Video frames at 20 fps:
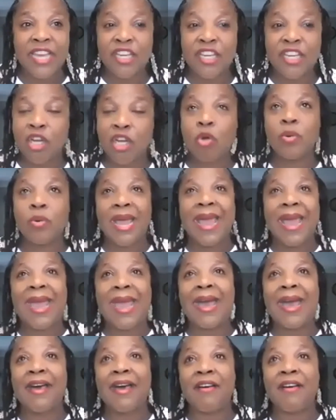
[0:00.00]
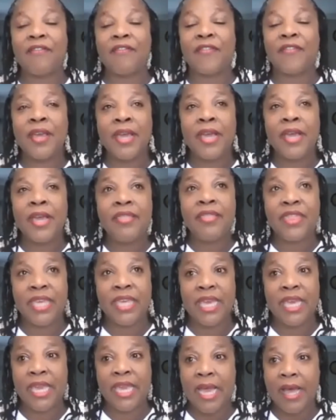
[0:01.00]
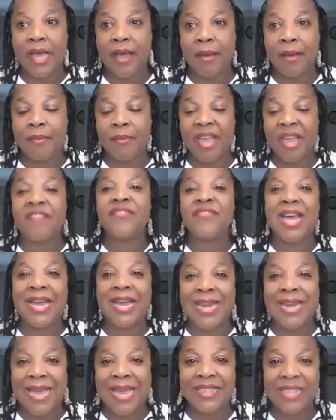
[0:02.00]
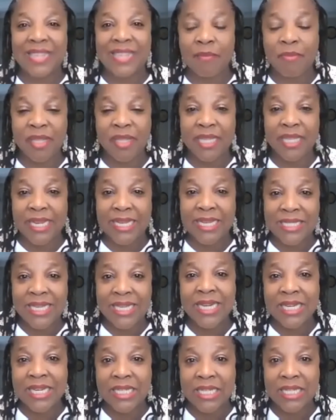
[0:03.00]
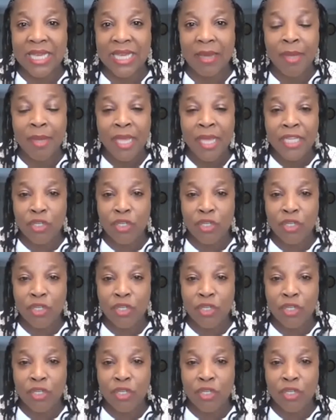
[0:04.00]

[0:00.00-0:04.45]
They don't have have not had the ability extended to them